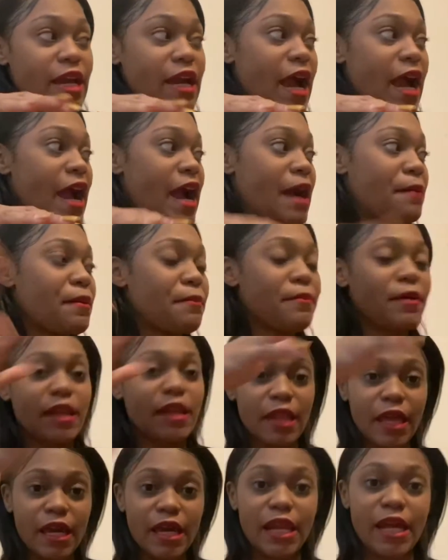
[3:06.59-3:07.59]
I had my bunny,
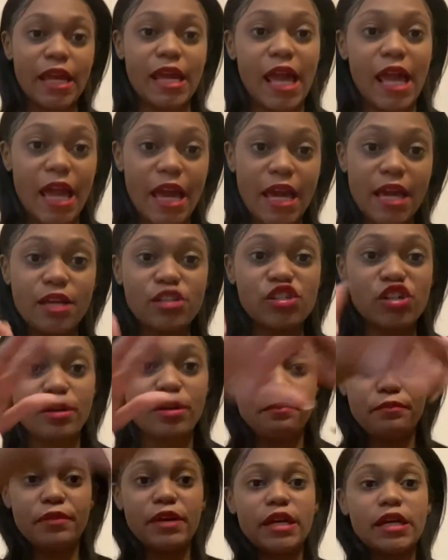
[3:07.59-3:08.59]
like, in a cage, like a
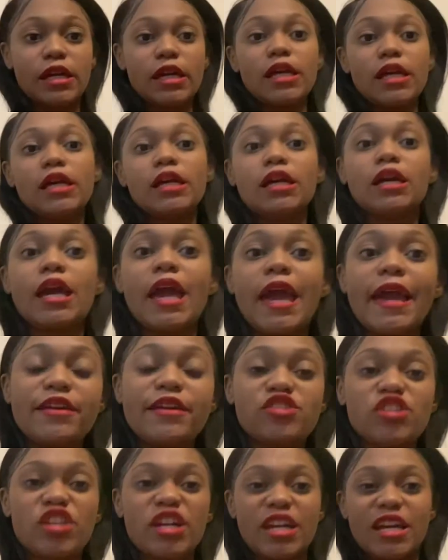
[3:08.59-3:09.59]
big
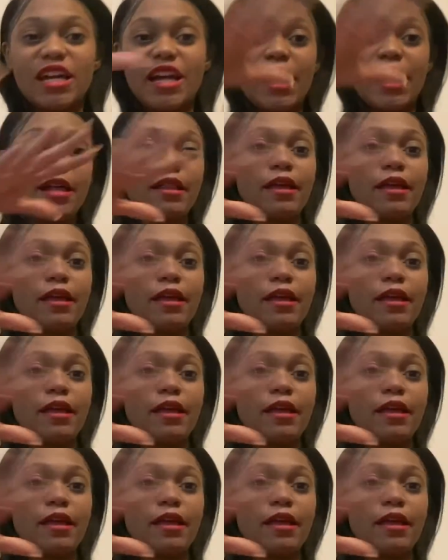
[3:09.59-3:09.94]
cage that it kind of,